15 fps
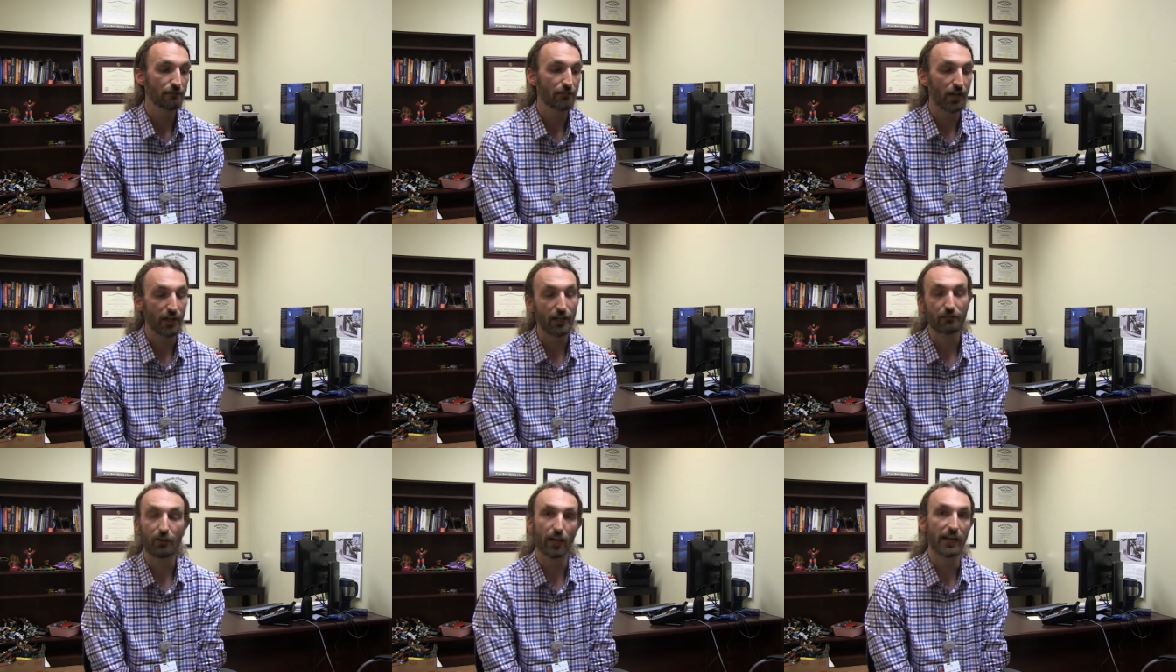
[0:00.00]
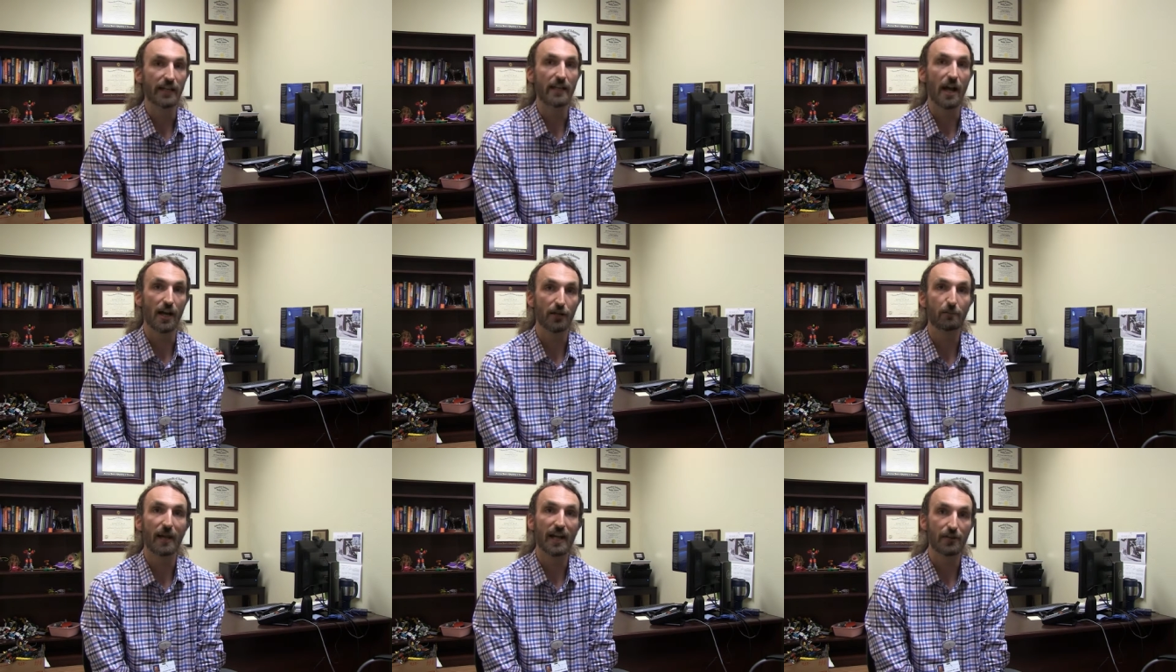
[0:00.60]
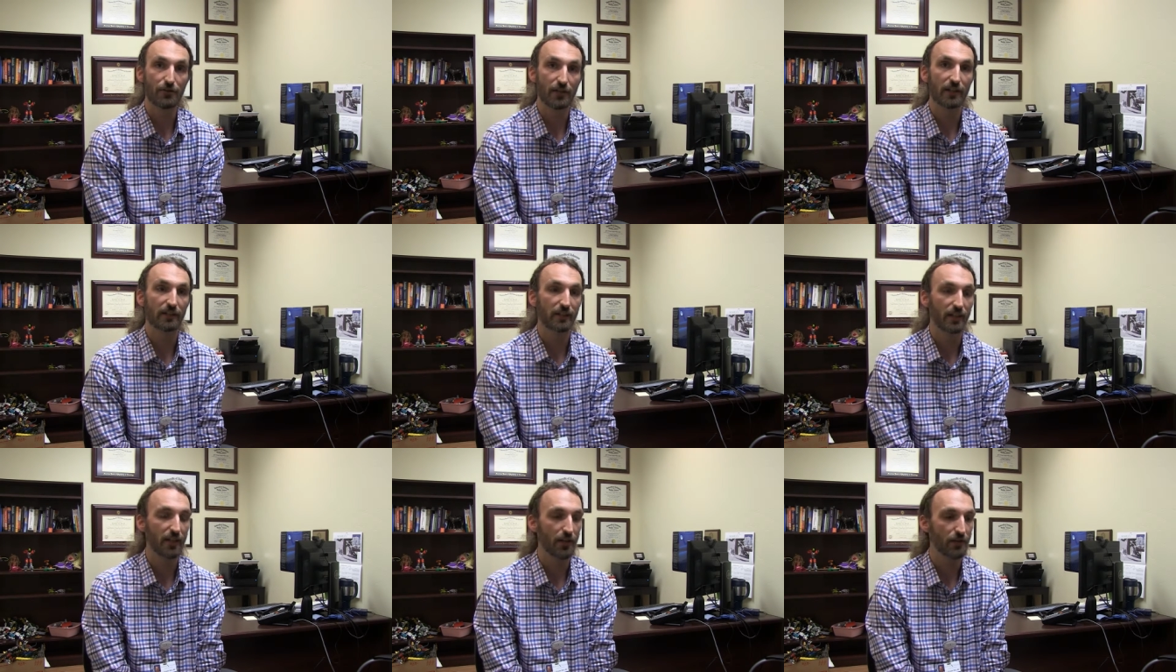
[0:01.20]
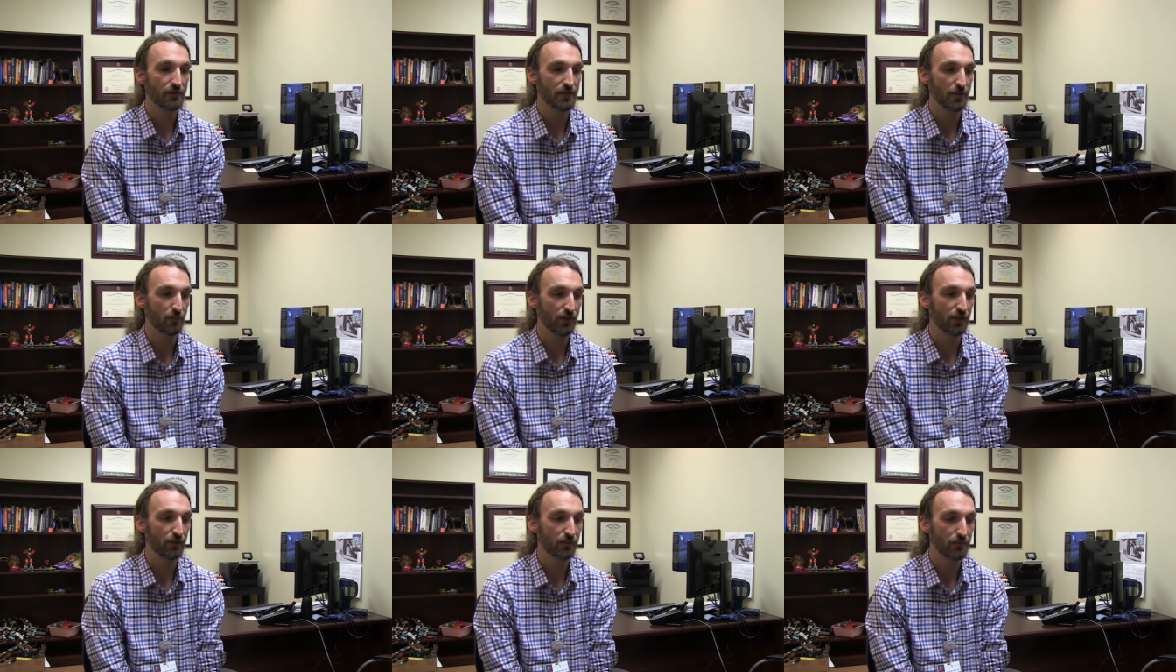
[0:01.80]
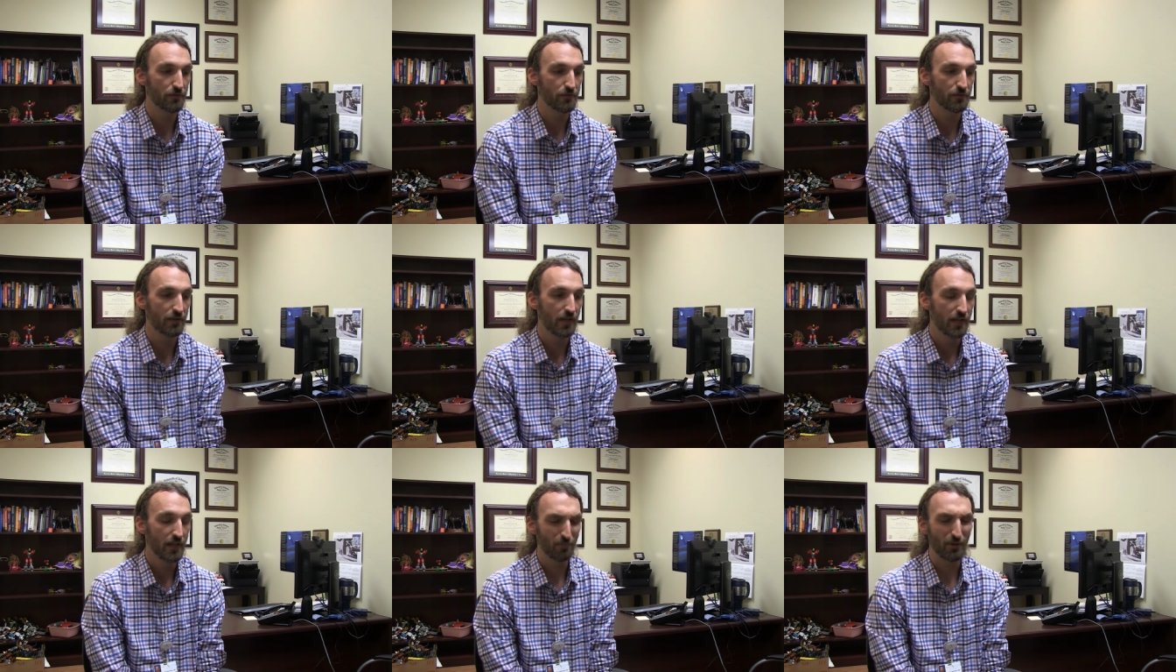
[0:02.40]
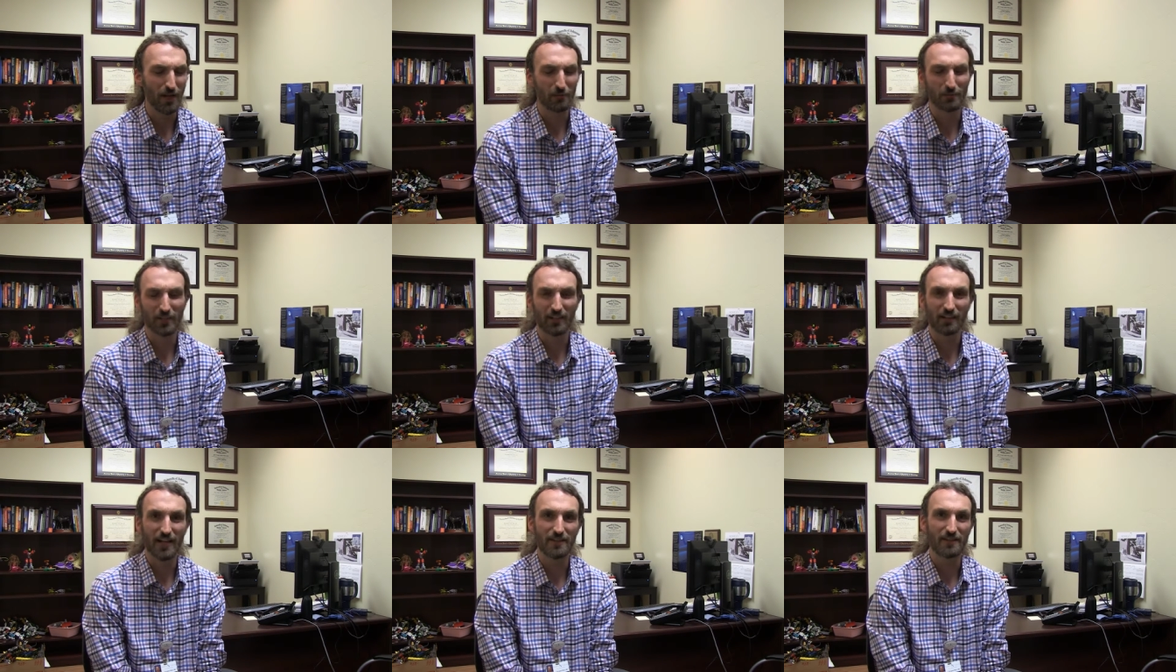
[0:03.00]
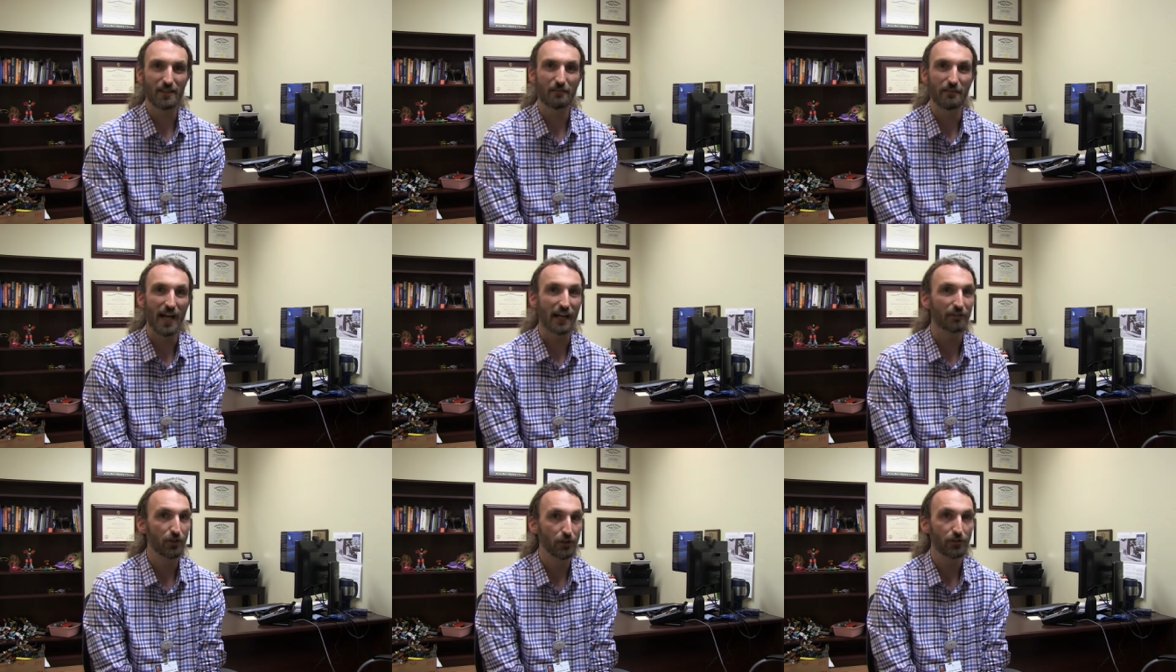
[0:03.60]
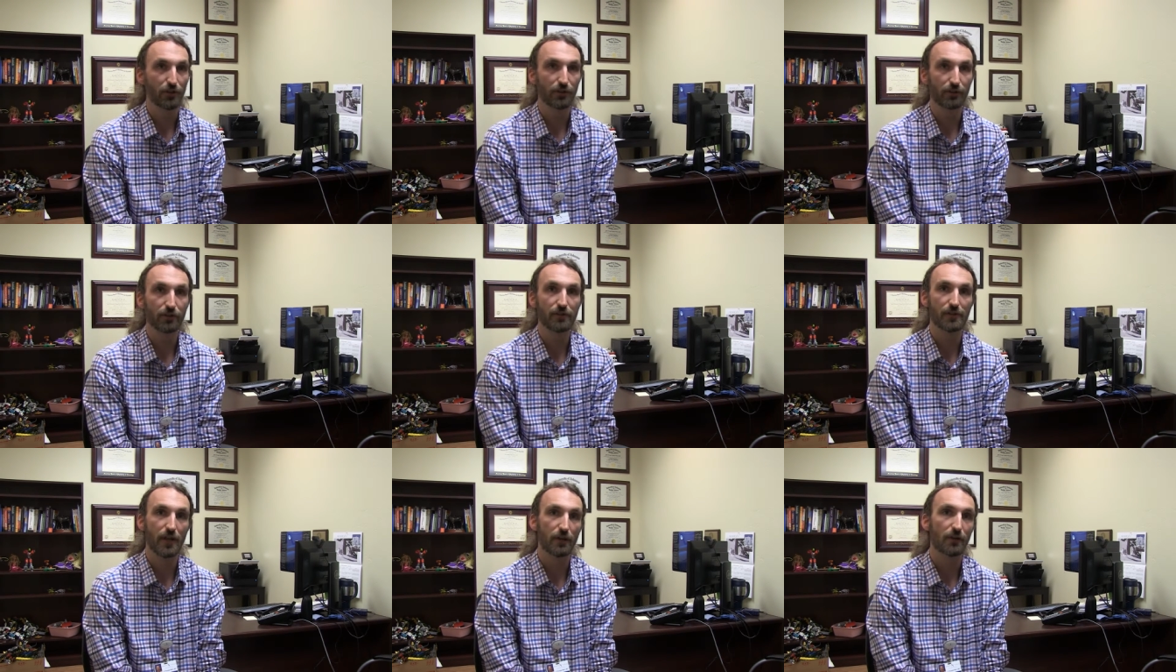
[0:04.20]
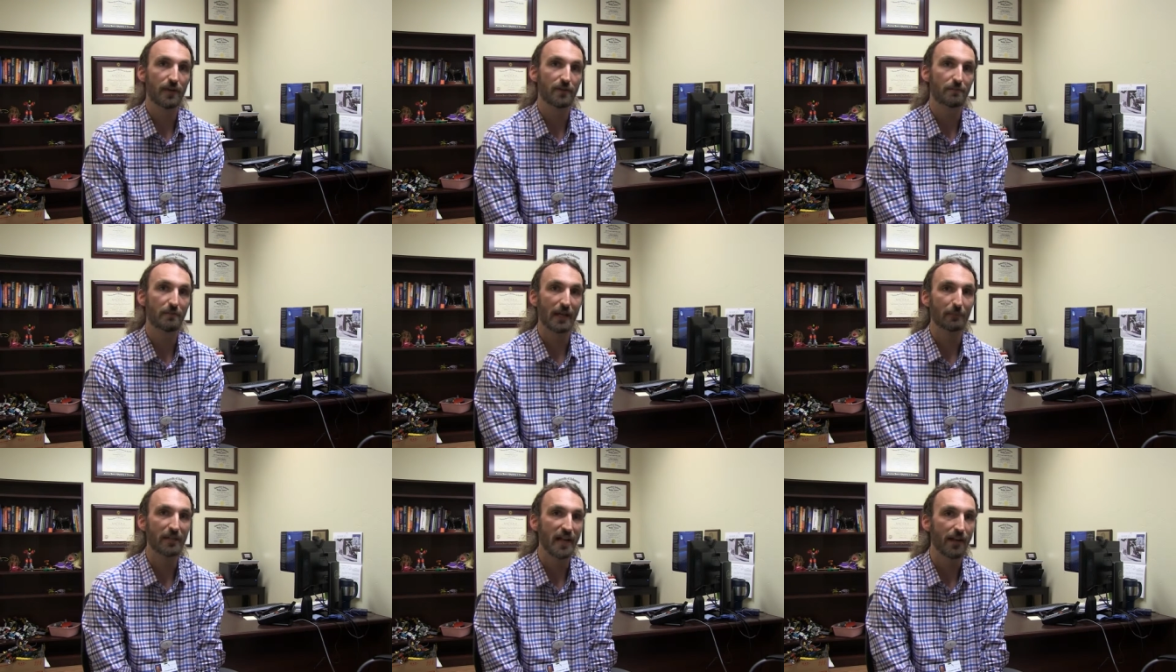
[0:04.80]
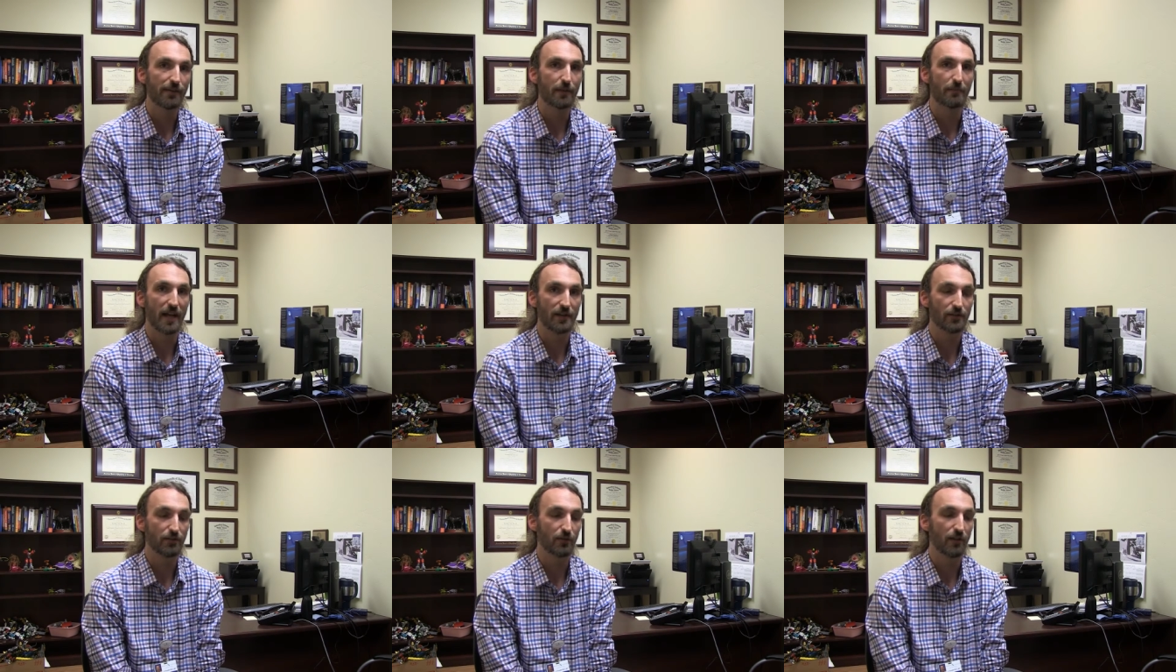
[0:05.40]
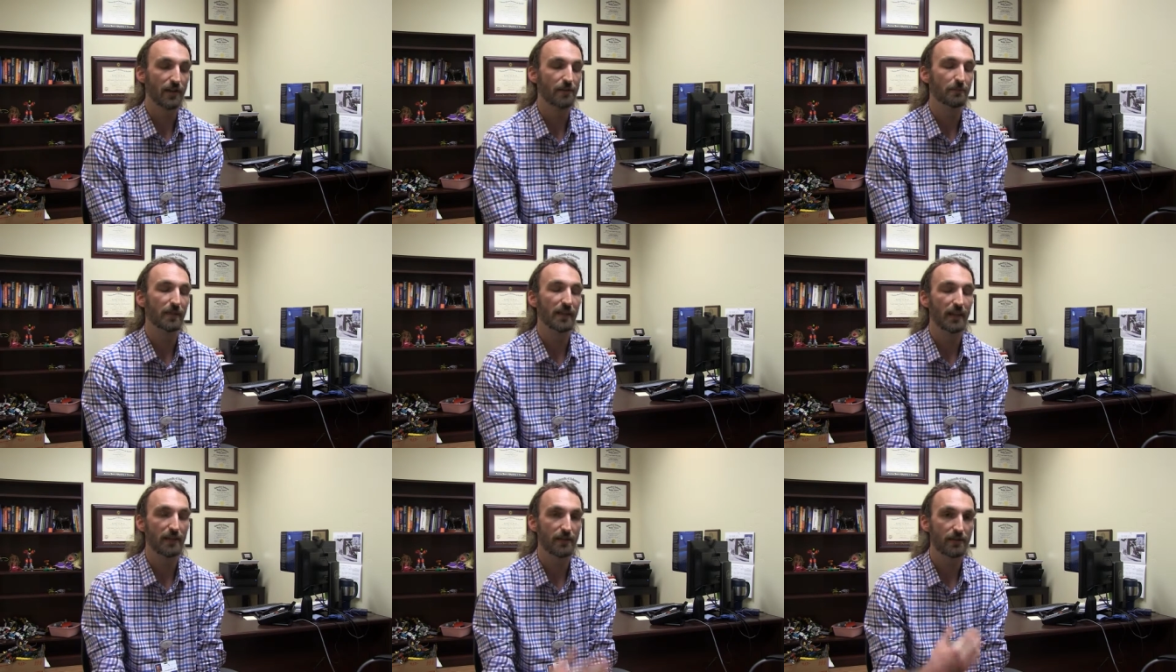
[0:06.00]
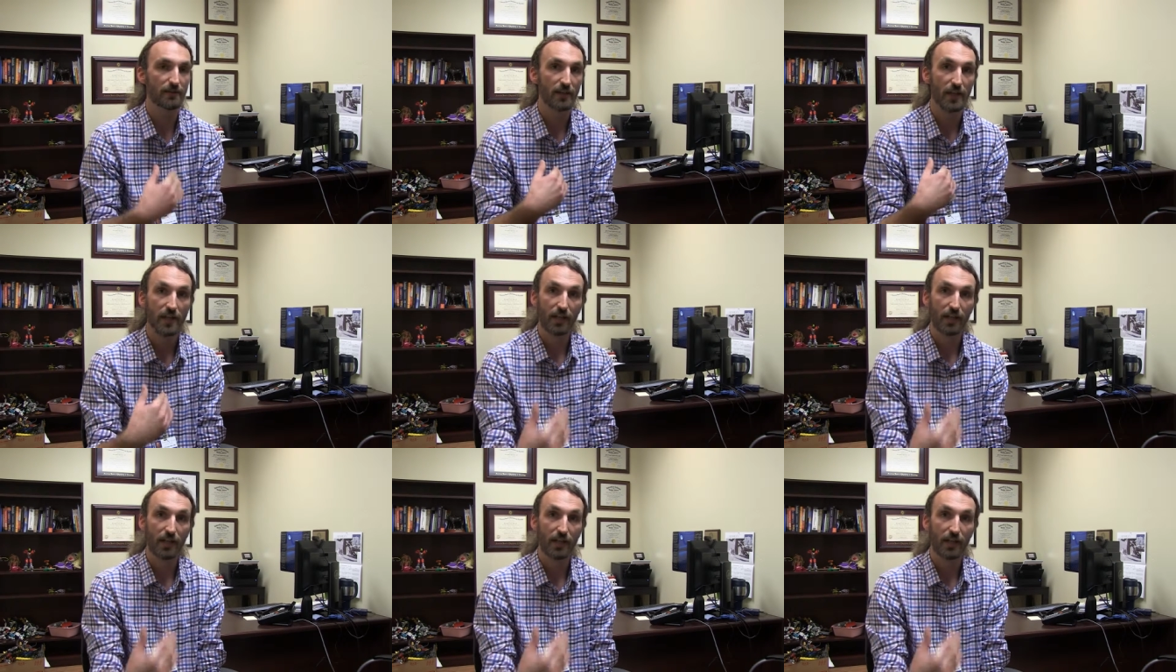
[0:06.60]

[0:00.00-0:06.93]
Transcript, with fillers: very, very young patient, you know, someone who's probably less than five years old or so, it's maybe not the best choice because